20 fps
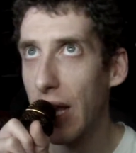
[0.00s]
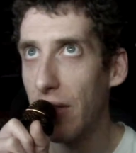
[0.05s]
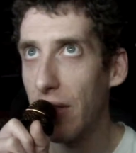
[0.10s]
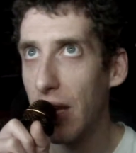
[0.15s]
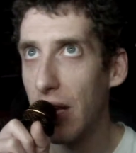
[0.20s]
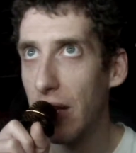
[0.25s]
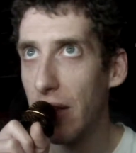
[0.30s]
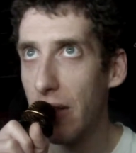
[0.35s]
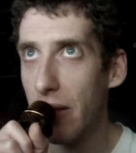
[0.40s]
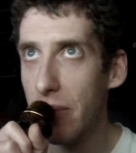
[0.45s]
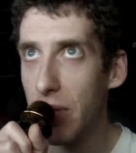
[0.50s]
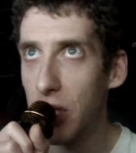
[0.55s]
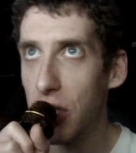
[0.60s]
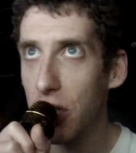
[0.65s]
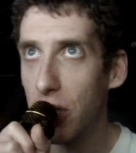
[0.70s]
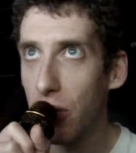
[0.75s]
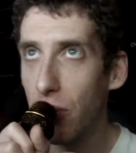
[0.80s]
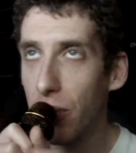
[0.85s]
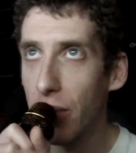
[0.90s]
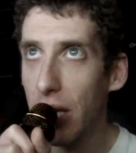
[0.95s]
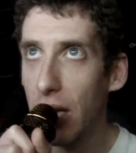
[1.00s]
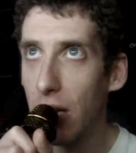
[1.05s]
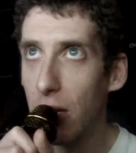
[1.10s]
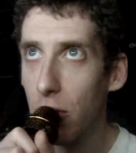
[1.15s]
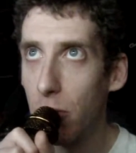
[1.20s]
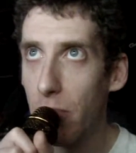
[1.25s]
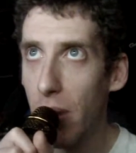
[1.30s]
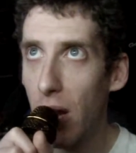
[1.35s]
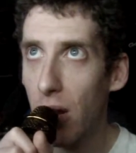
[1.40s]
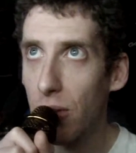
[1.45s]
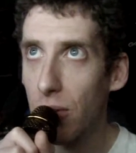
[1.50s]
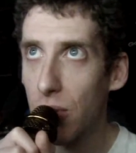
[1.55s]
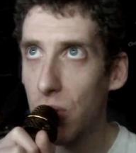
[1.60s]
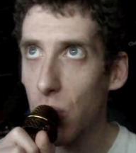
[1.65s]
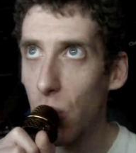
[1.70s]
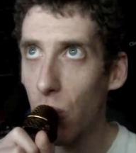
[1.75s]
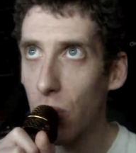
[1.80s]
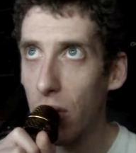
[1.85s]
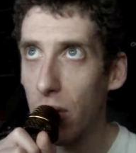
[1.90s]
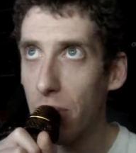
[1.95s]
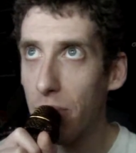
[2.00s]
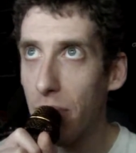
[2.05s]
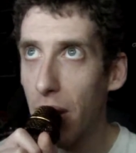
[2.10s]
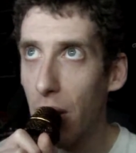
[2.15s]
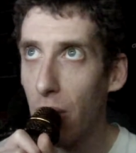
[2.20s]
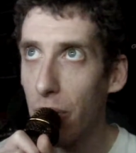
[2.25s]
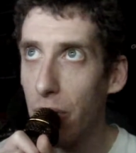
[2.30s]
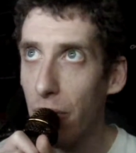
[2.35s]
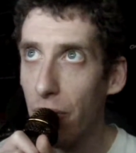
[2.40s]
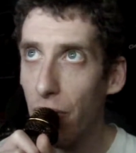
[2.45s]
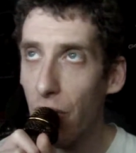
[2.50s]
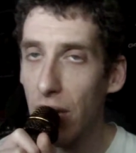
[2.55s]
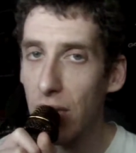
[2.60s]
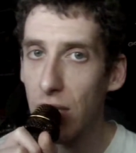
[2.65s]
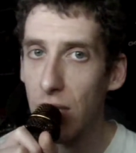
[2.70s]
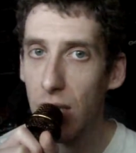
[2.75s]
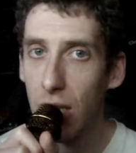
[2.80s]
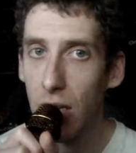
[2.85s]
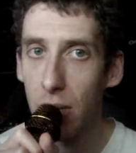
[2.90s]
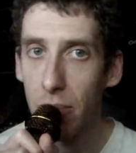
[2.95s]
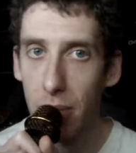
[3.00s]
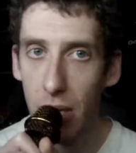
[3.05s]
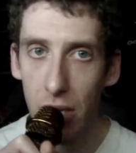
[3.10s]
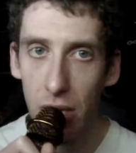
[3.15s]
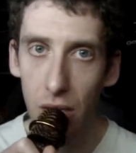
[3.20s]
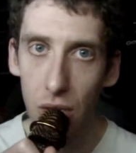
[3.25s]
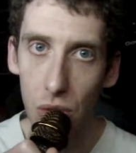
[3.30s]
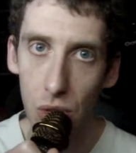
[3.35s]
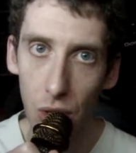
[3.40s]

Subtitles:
At the end of the mission, you will get a numerical score to compare with your friends in the community.